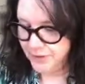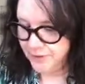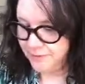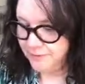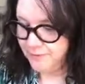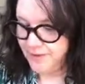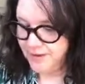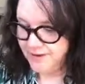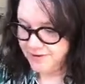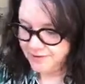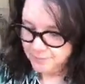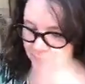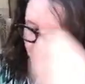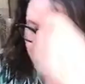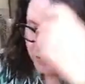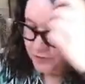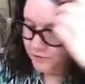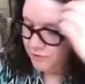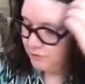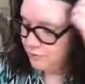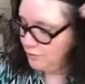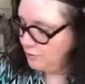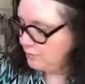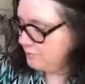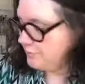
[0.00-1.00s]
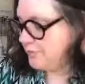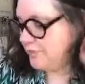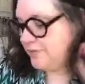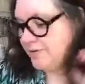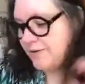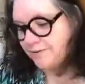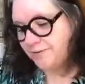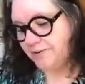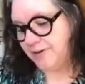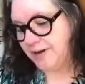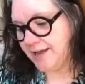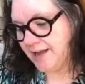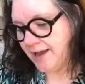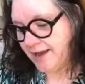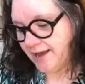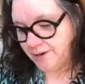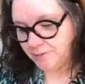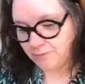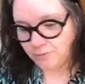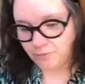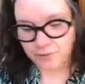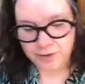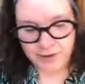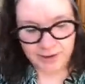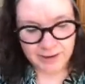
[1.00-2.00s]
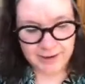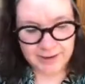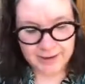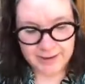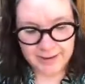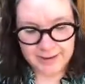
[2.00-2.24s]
Facebook group for Canmore.